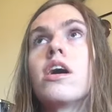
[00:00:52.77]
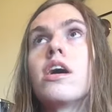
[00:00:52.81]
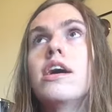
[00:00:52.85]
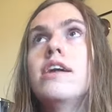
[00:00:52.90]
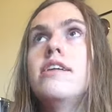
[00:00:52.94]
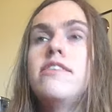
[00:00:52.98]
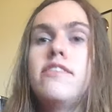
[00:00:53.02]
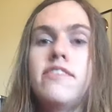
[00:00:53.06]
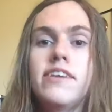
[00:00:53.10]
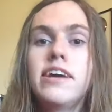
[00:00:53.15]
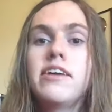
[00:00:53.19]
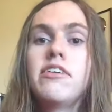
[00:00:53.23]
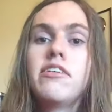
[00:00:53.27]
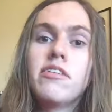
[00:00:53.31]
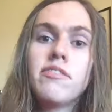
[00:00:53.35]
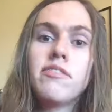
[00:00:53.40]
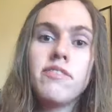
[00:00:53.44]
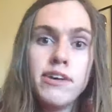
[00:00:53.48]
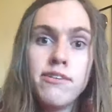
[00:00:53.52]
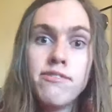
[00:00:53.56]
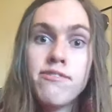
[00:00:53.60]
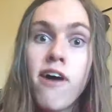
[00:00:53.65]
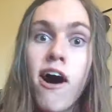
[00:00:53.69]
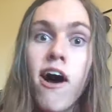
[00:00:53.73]

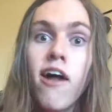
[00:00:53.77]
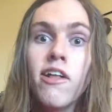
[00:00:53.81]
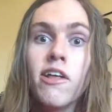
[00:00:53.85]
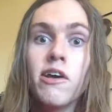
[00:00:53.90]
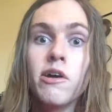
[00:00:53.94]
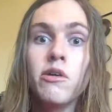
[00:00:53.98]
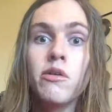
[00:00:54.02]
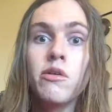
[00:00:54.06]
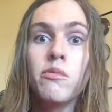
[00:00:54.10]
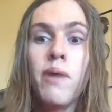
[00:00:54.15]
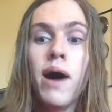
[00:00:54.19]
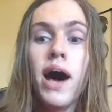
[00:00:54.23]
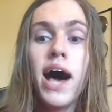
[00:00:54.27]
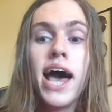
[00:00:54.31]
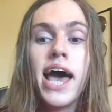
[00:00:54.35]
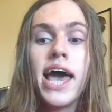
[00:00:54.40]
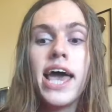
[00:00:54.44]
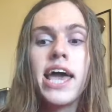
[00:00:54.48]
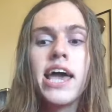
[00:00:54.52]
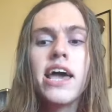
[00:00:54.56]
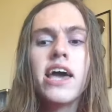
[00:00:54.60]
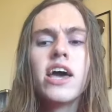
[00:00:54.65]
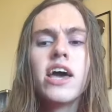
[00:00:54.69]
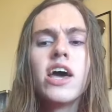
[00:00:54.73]
instinctively followed
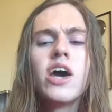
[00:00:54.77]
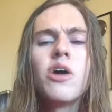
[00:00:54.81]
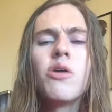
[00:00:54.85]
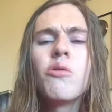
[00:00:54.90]
by,